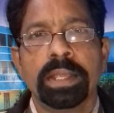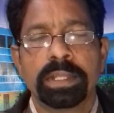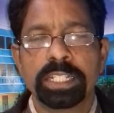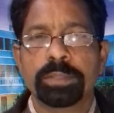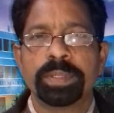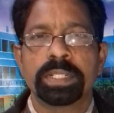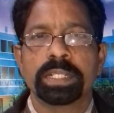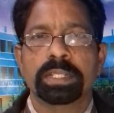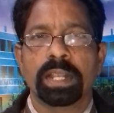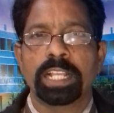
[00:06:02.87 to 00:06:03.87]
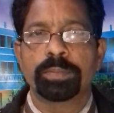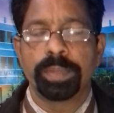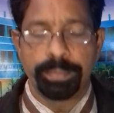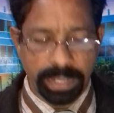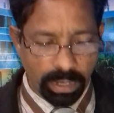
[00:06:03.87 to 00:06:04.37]
rich business class
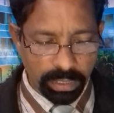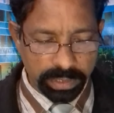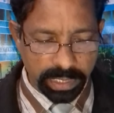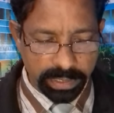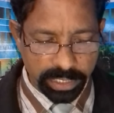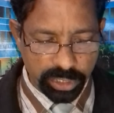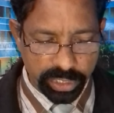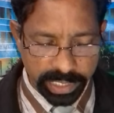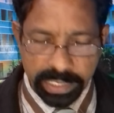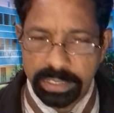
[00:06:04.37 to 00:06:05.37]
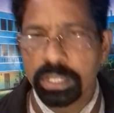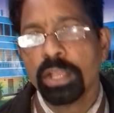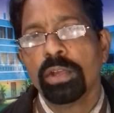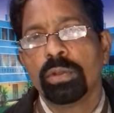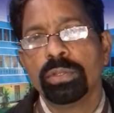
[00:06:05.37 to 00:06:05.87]
people or the rich kings
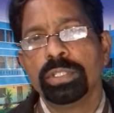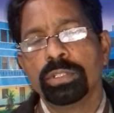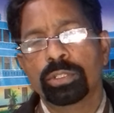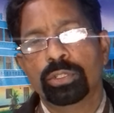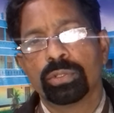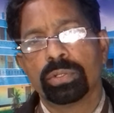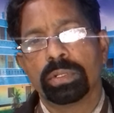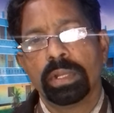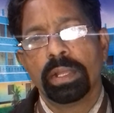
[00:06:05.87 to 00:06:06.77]
who used to